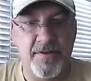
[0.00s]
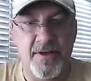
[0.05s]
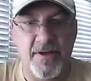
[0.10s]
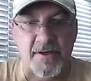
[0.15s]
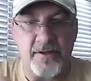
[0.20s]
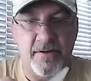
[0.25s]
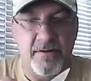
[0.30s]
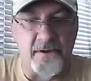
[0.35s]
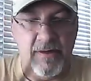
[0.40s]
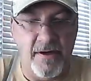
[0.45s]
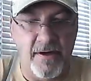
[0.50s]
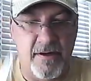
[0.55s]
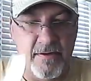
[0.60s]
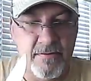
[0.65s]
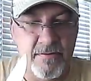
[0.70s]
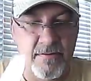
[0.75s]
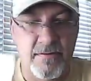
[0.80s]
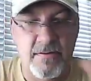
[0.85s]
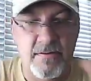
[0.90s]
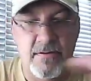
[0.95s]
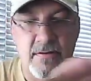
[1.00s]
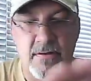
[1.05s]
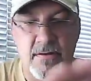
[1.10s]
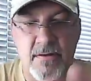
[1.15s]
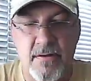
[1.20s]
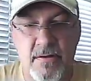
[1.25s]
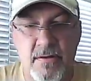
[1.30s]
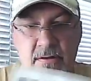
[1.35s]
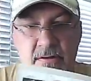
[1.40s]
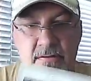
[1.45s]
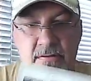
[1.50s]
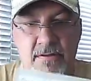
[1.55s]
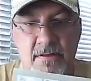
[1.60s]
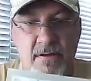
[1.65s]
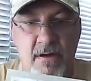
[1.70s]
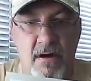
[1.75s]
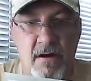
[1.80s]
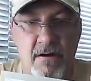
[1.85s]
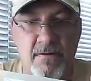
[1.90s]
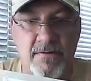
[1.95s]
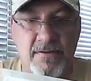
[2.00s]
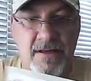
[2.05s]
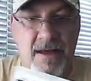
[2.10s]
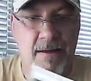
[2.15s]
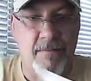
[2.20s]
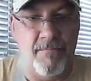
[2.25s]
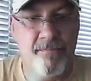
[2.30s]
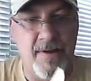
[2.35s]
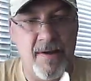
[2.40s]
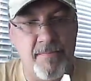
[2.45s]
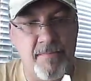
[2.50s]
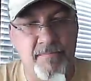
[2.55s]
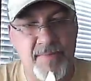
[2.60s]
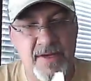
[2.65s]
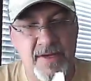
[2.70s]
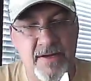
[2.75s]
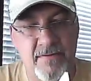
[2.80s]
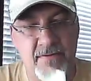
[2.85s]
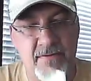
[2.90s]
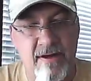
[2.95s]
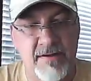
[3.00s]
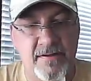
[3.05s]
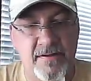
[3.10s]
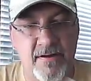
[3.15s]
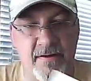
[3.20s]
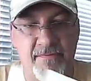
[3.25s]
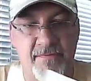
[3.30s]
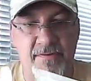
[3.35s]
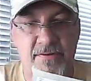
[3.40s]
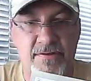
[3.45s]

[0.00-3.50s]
thicker here. Cigar Dom Pepin right there. If you're a